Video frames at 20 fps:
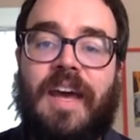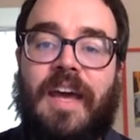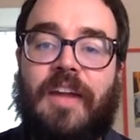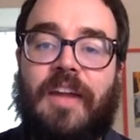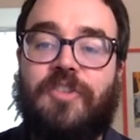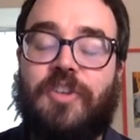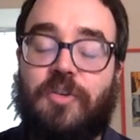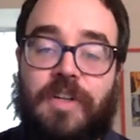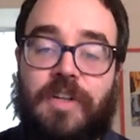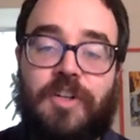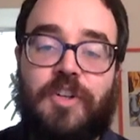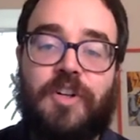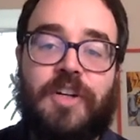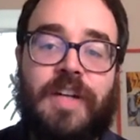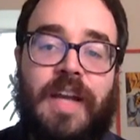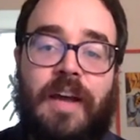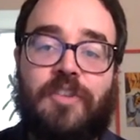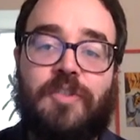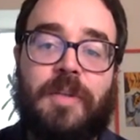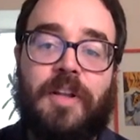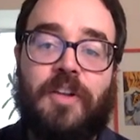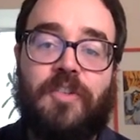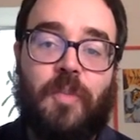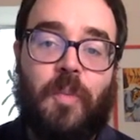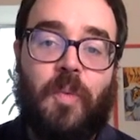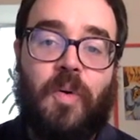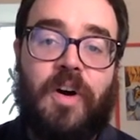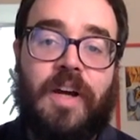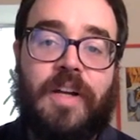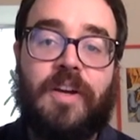And so return x
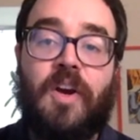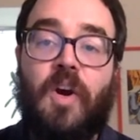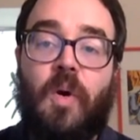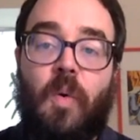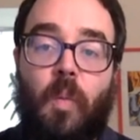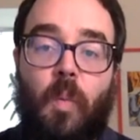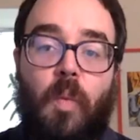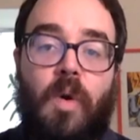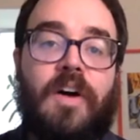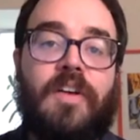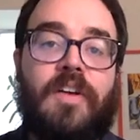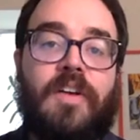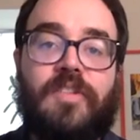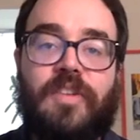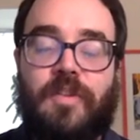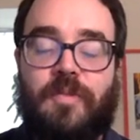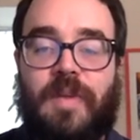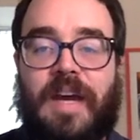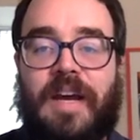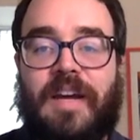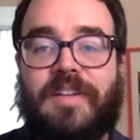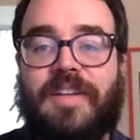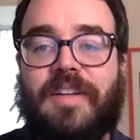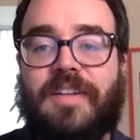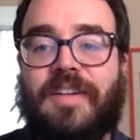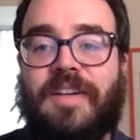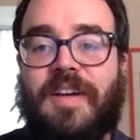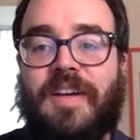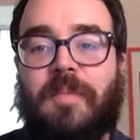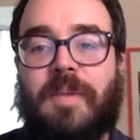plus 1 was
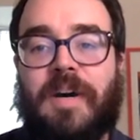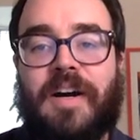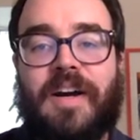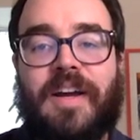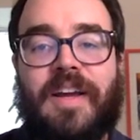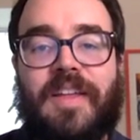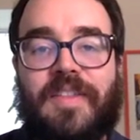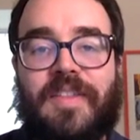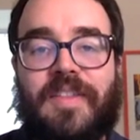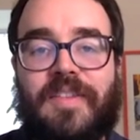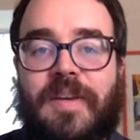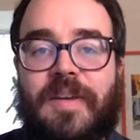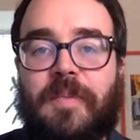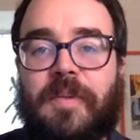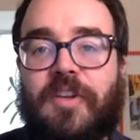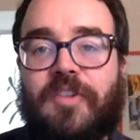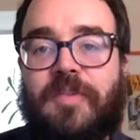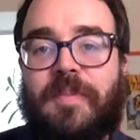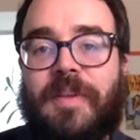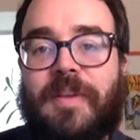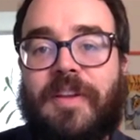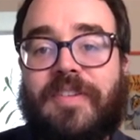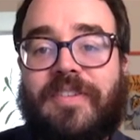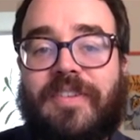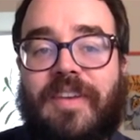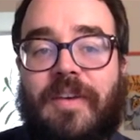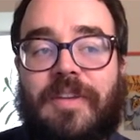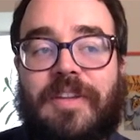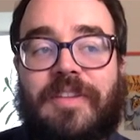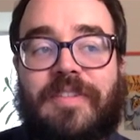affected by the C++
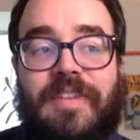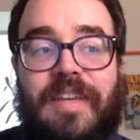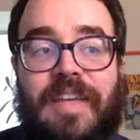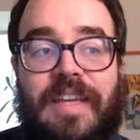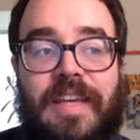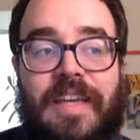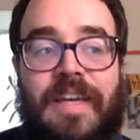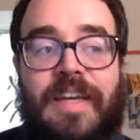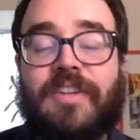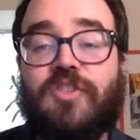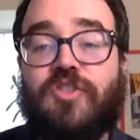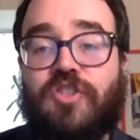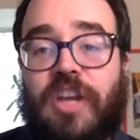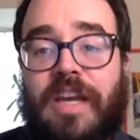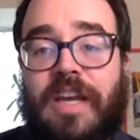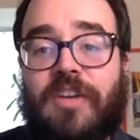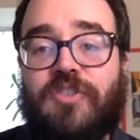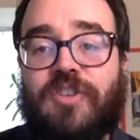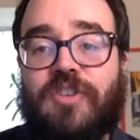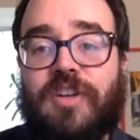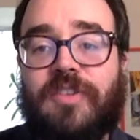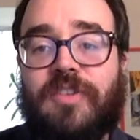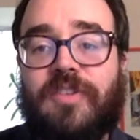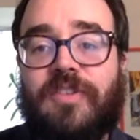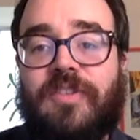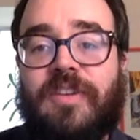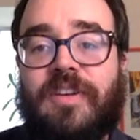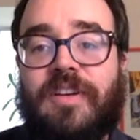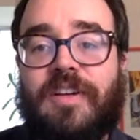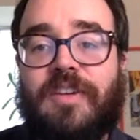17
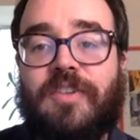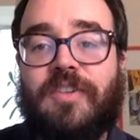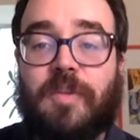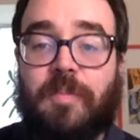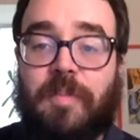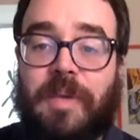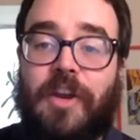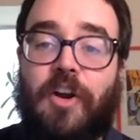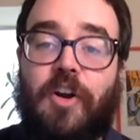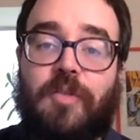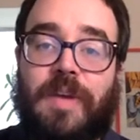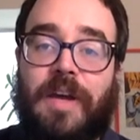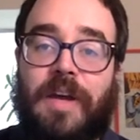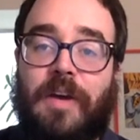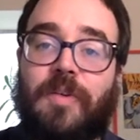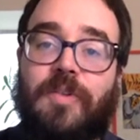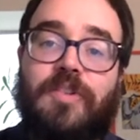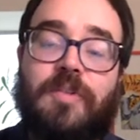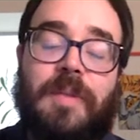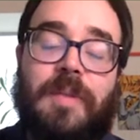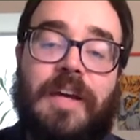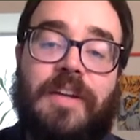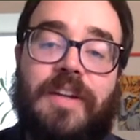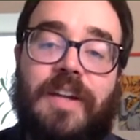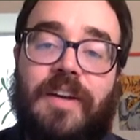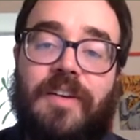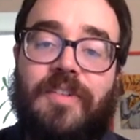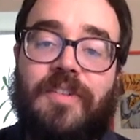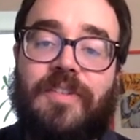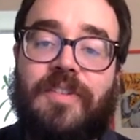changes to the PR value
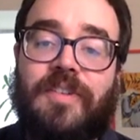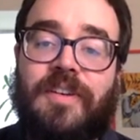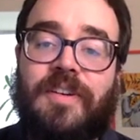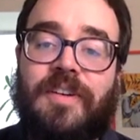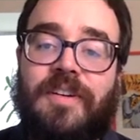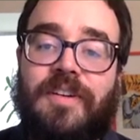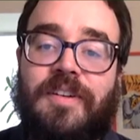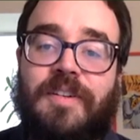semantics,